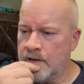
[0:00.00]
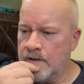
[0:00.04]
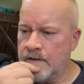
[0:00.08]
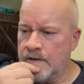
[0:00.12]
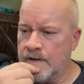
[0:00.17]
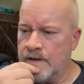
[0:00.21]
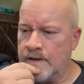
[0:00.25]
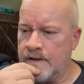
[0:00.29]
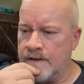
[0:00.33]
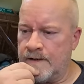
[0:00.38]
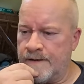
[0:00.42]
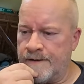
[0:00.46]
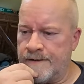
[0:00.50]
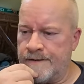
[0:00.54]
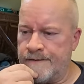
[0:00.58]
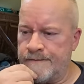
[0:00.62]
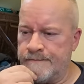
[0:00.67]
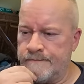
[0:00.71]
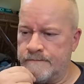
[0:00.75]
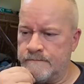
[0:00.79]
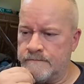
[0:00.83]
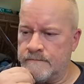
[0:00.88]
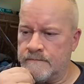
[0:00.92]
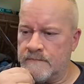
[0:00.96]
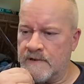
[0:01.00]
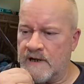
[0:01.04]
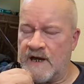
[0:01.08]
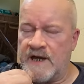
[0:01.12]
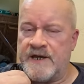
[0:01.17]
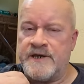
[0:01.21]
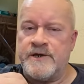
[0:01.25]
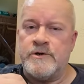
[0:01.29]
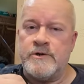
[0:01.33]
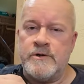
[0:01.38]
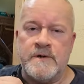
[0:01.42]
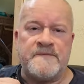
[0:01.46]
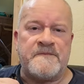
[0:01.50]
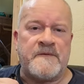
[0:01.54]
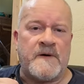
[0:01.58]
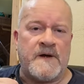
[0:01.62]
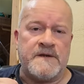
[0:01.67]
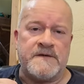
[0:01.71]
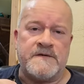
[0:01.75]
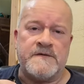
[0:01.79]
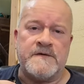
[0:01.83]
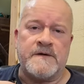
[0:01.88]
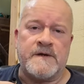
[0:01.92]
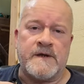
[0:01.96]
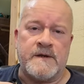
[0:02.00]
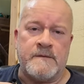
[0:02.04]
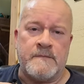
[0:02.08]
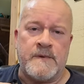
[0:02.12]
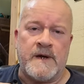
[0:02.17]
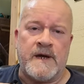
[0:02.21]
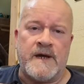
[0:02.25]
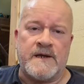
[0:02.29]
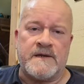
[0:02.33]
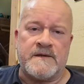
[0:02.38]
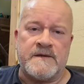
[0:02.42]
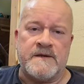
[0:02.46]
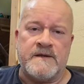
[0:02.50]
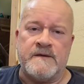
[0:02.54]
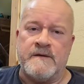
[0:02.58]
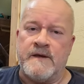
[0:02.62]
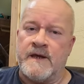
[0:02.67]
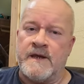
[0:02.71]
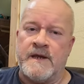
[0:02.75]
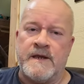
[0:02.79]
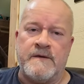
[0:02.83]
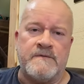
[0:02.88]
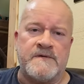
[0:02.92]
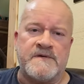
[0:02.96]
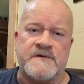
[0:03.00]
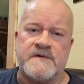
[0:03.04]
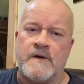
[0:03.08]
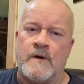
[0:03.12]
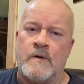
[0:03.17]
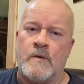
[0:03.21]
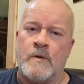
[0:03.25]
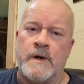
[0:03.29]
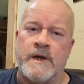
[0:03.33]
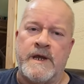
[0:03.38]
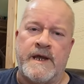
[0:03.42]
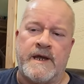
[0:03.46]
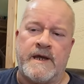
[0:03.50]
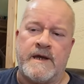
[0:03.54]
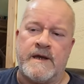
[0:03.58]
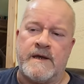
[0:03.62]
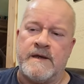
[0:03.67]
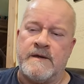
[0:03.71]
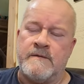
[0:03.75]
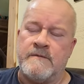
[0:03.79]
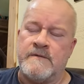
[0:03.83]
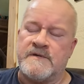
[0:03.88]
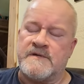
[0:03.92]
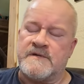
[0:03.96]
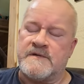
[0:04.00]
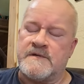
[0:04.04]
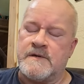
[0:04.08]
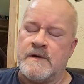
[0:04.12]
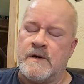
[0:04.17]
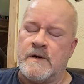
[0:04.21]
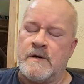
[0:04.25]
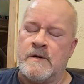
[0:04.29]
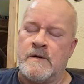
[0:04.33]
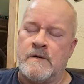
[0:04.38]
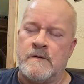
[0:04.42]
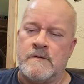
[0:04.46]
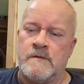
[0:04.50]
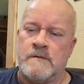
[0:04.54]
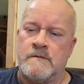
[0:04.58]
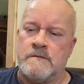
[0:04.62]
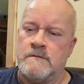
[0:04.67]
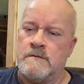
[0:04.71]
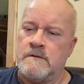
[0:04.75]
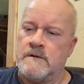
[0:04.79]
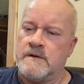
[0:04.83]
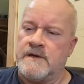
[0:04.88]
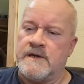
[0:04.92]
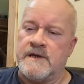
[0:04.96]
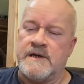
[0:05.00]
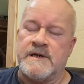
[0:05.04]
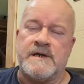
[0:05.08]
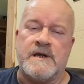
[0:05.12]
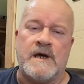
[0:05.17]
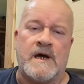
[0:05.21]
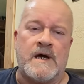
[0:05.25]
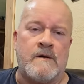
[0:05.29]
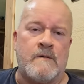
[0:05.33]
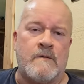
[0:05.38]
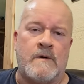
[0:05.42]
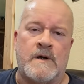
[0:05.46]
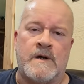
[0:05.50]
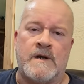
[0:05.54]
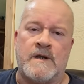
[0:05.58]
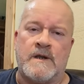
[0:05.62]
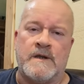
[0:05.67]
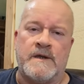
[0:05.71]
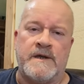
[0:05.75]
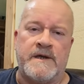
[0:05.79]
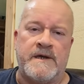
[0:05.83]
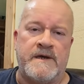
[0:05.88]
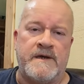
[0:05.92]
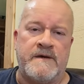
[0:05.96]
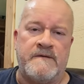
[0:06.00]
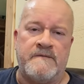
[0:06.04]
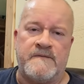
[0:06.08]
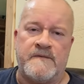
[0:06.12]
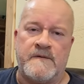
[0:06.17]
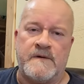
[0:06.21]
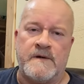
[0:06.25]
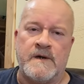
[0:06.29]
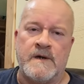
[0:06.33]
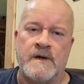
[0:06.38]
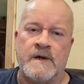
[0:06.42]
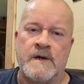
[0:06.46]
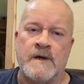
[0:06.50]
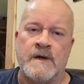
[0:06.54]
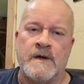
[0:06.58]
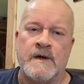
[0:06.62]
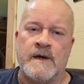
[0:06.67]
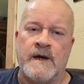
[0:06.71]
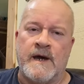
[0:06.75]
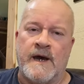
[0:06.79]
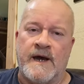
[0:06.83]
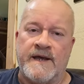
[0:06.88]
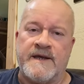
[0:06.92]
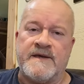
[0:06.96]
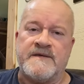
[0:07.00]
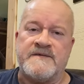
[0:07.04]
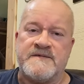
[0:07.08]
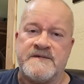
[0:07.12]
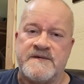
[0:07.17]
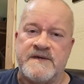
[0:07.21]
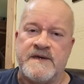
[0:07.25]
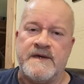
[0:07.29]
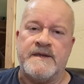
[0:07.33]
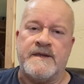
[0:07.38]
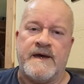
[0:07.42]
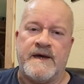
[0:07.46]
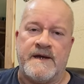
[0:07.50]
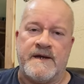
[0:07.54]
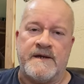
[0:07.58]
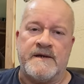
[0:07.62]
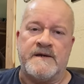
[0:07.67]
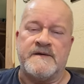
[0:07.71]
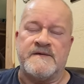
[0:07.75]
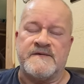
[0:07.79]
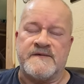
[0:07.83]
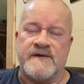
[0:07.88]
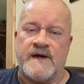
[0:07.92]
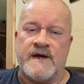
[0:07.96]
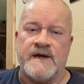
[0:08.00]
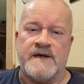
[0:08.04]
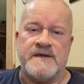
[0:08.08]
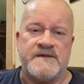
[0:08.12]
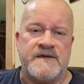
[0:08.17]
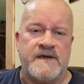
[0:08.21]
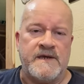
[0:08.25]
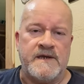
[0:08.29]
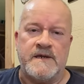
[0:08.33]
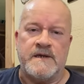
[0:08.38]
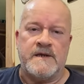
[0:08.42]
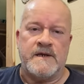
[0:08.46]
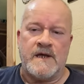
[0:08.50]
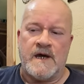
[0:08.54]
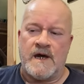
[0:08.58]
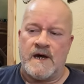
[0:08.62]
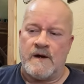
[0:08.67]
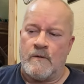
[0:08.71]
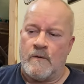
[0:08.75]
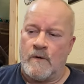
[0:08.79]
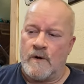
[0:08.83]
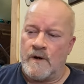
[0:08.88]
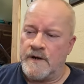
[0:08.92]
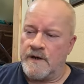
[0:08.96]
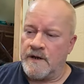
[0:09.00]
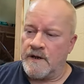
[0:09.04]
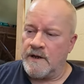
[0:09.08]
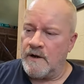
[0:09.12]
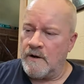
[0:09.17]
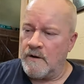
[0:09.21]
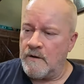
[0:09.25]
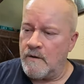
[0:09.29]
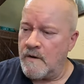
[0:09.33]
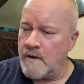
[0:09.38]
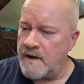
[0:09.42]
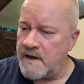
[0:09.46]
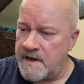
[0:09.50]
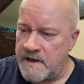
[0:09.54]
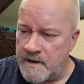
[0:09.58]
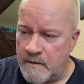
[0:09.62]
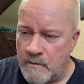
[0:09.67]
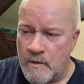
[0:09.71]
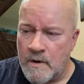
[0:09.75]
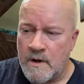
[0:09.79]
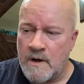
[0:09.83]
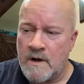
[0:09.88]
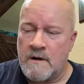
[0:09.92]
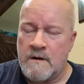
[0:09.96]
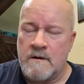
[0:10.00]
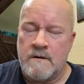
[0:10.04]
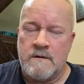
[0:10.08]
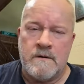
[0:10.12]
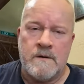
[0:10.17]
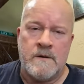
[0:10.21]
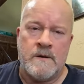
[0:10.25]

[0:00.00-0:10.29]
Uh, I knew if I took him back to the... And he was so weak. He was so... Did not want to leave. I could see that in his eyes. He did not want to go anywhere.